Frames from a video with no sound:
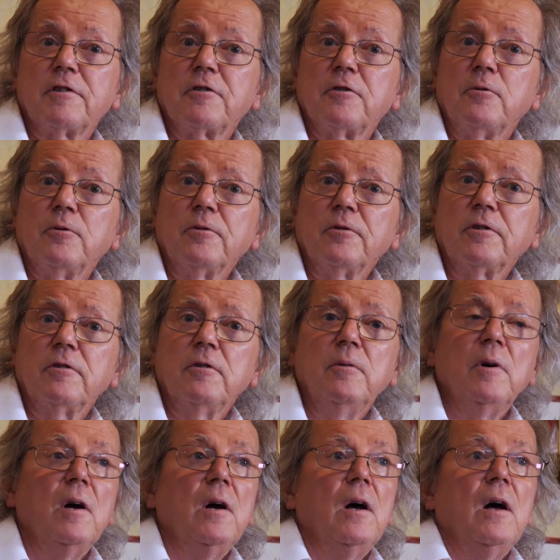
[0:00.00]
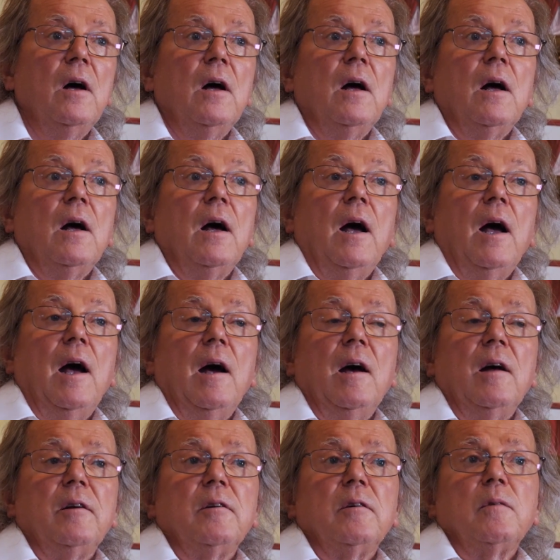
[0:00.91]
stores,
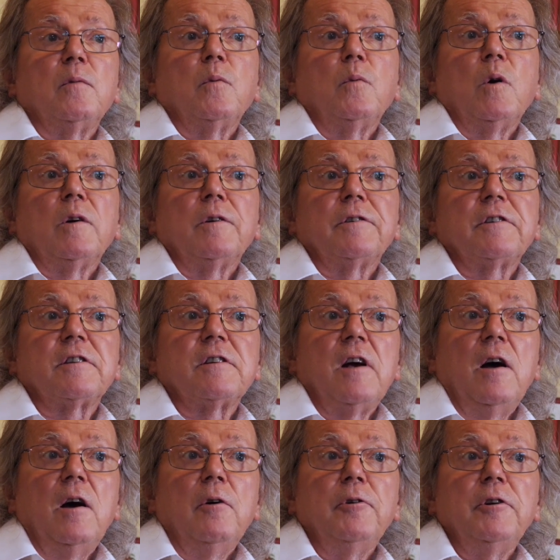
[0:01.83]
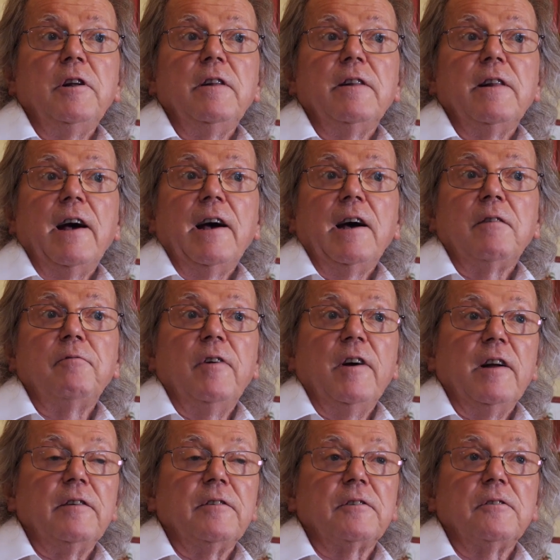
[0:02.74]
and it was only the
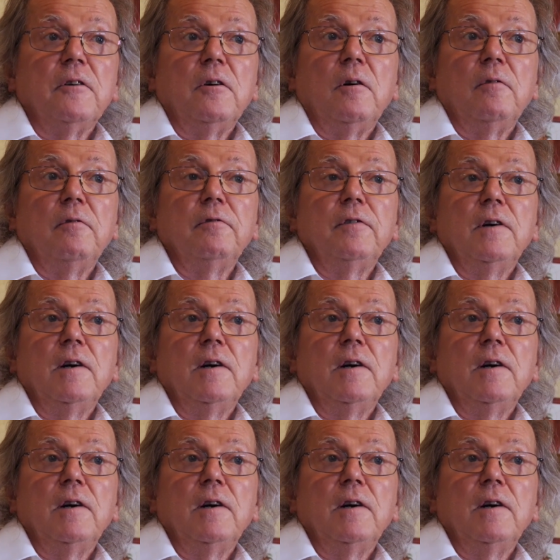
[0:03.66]
advent of